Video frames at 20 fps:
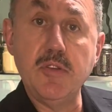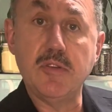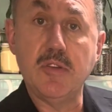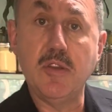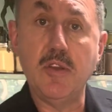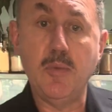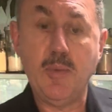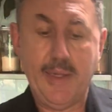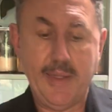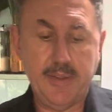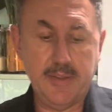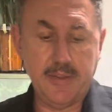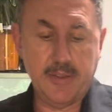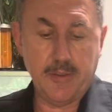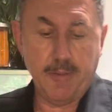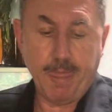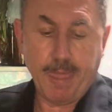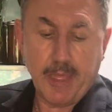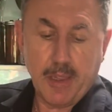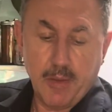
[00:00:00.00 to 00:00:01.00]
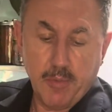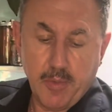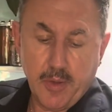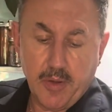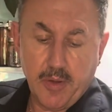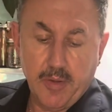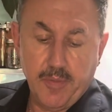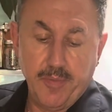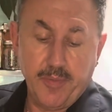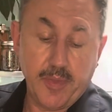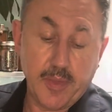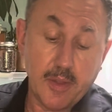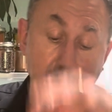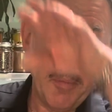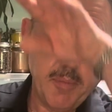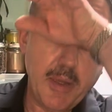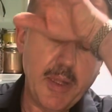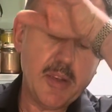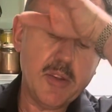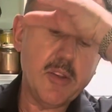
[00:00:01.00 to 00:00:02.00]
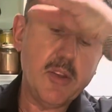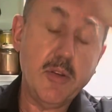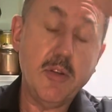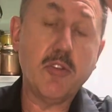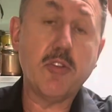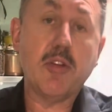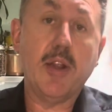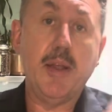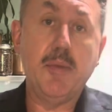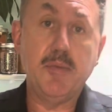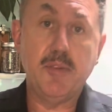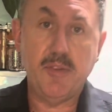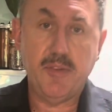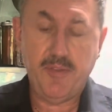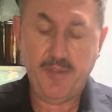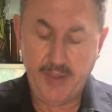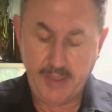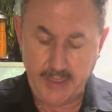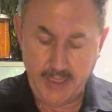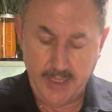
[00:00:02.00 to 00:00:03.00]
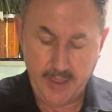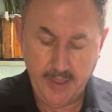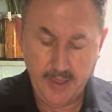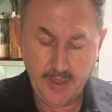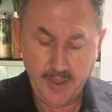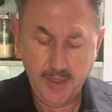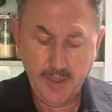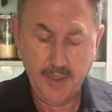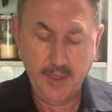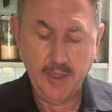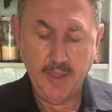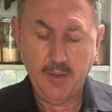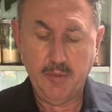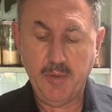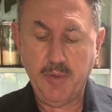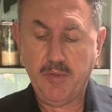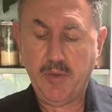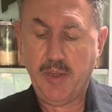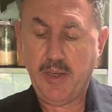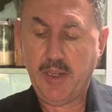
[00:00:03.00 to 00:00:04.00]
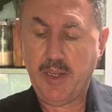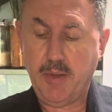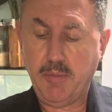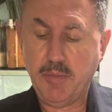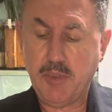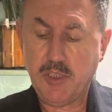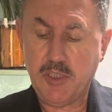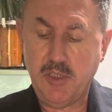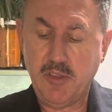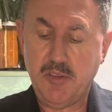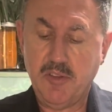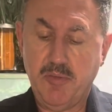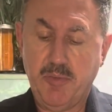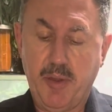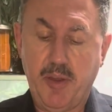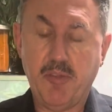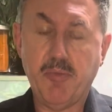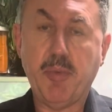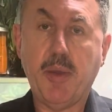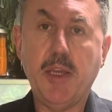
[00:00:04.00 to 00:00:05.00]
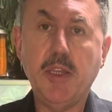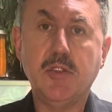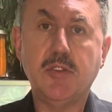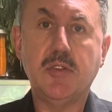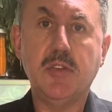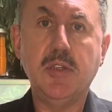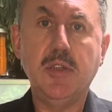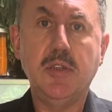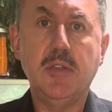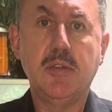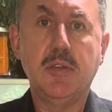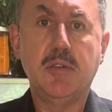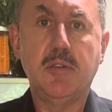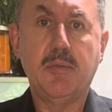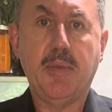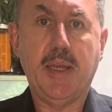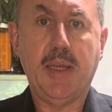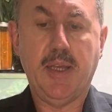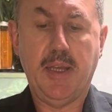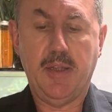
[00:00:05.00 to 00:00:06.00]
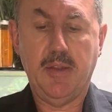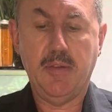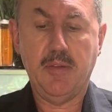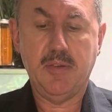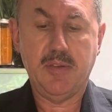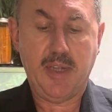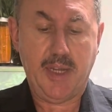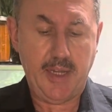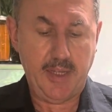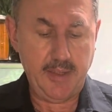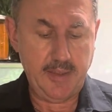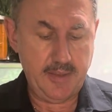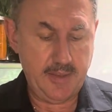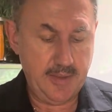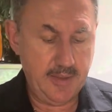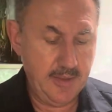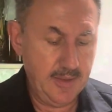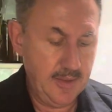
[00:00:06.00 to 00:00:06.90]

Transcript: little ones. We've got about 200 grams of feta. We've had a couple of sheets of puff pastry to make our little tarts.